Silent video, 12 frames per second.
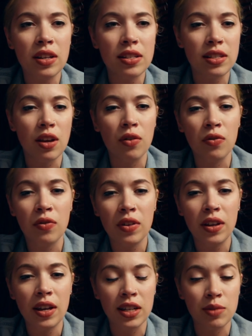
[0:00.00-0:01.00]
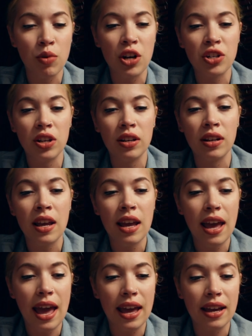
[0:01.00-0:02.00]
self expression
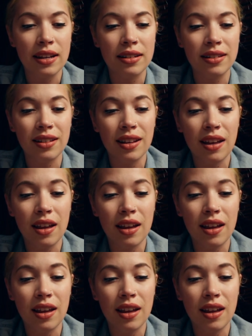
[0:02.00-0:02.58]
and